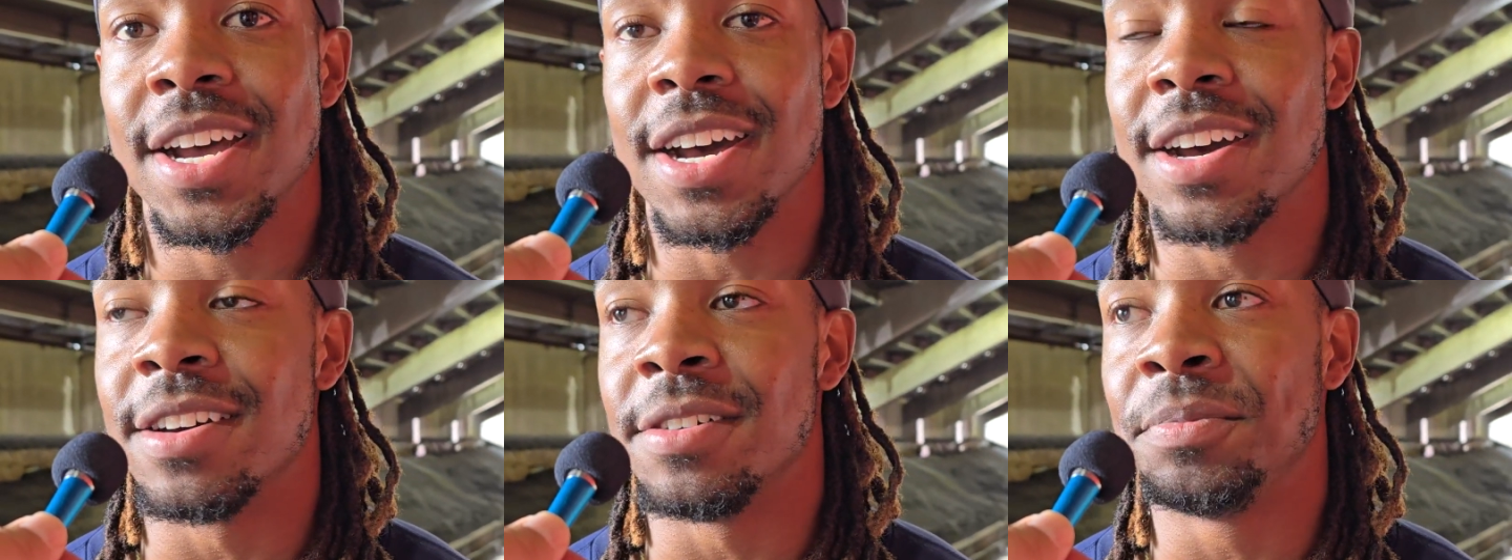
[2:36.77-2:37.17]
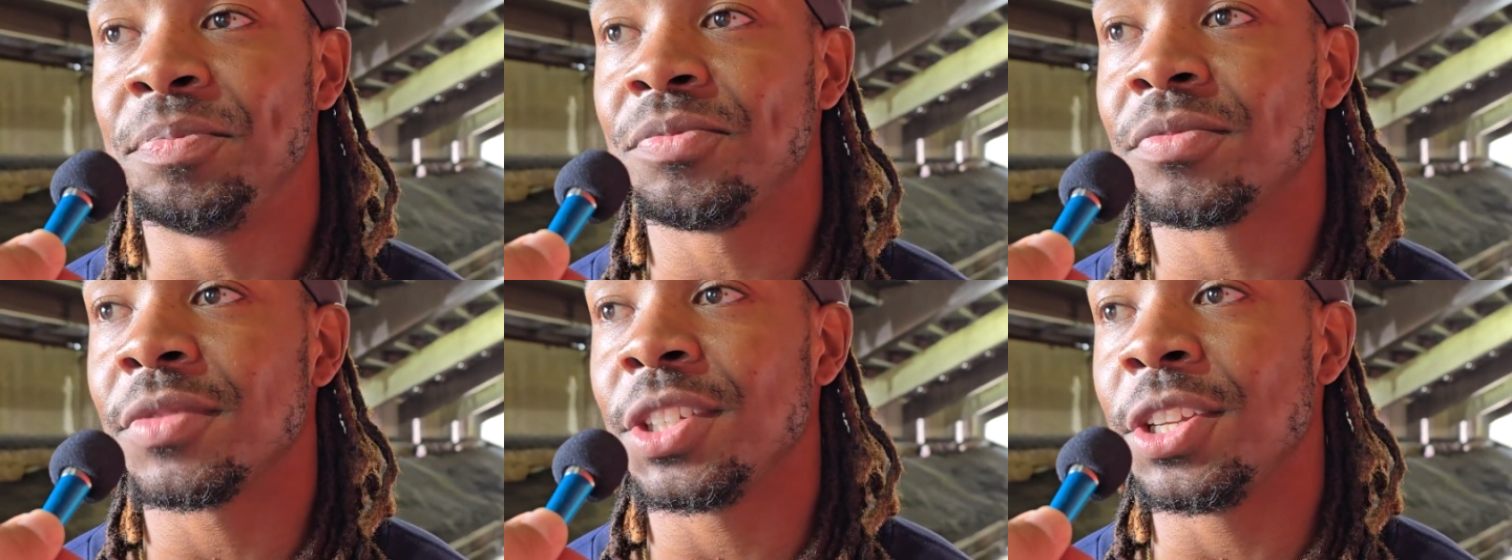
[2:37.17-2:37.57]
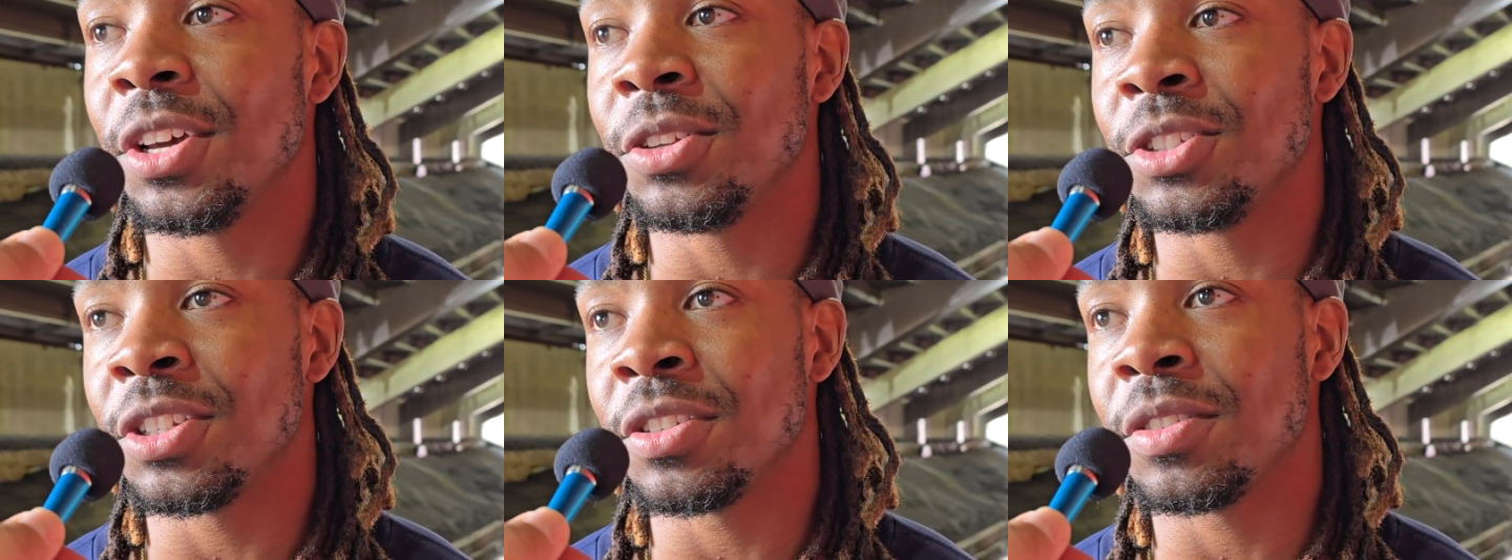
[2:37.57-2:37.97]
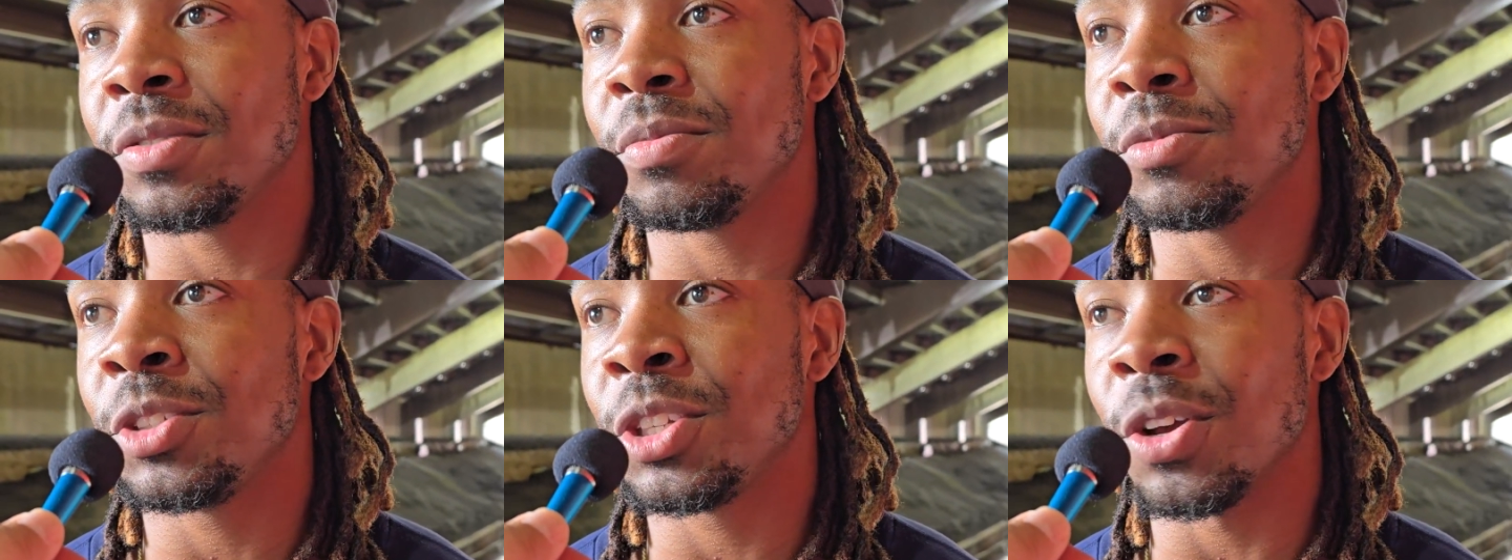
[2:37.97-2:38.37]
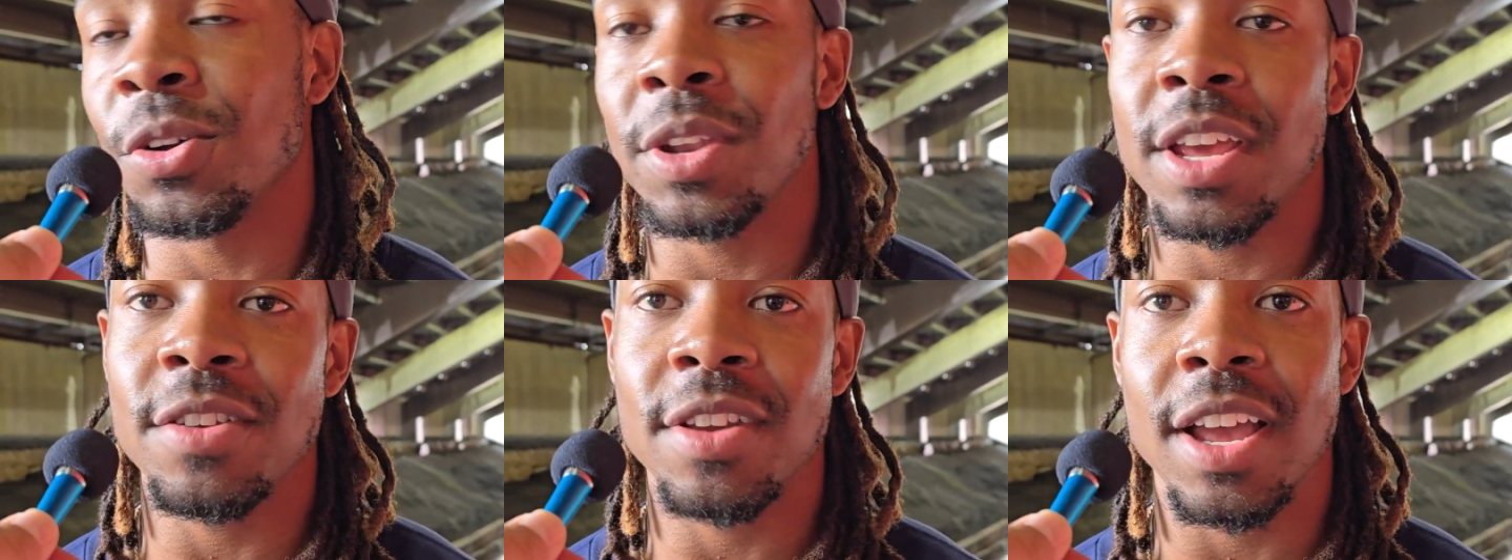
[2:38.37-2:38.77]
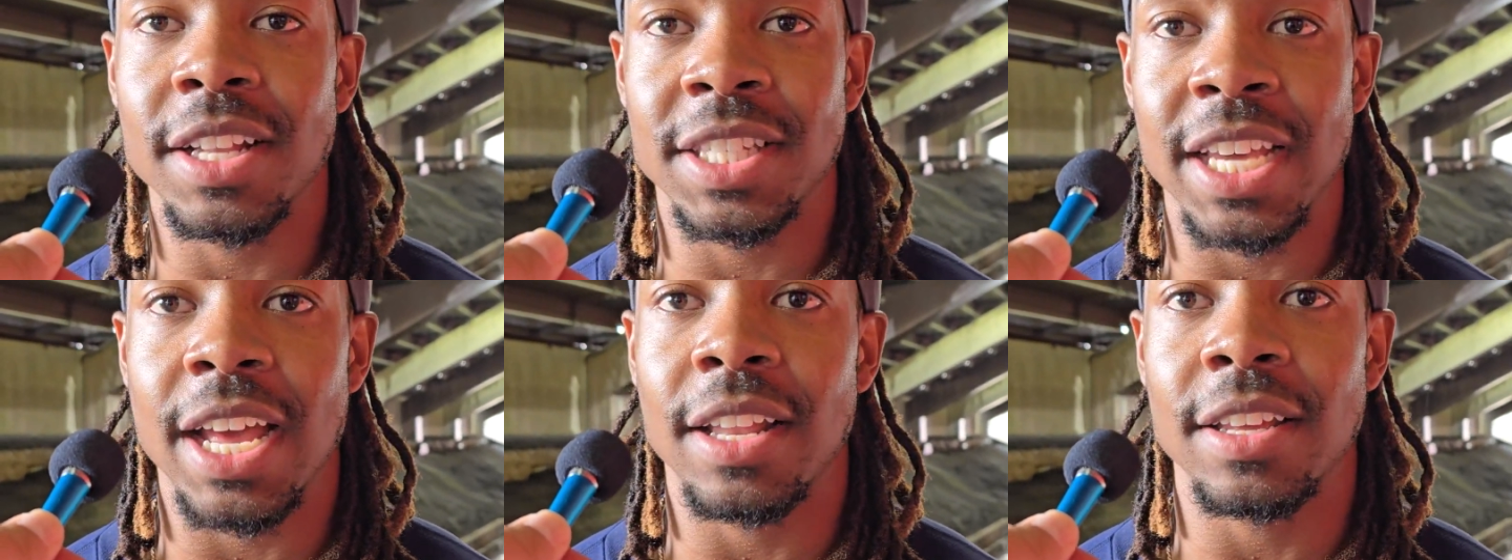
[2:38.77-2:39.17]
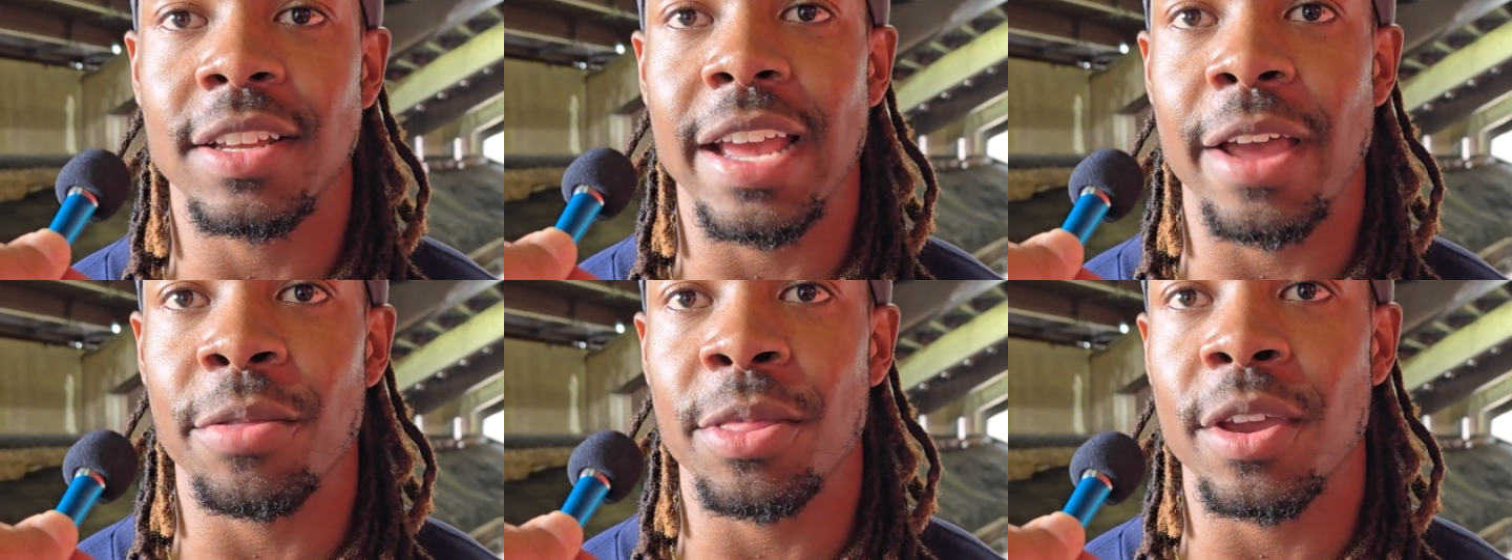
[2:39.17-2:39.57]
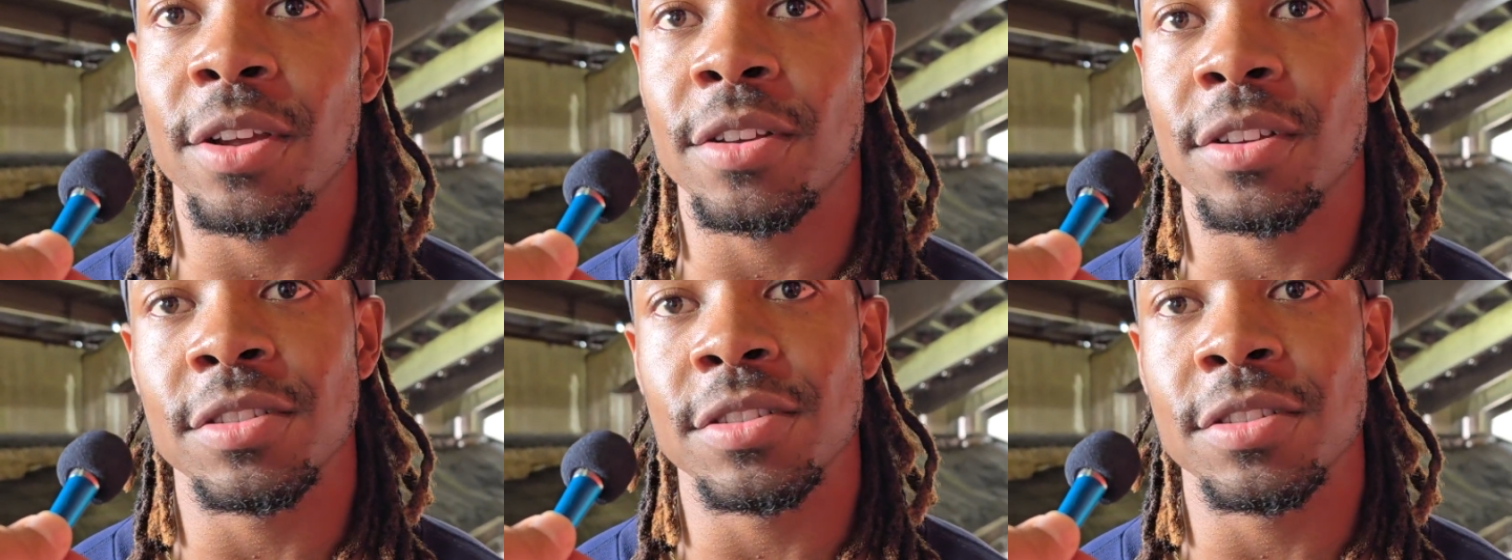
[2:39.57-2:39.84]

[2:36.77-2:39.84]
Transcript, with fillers: Um, you know, just showing that you got talent out there.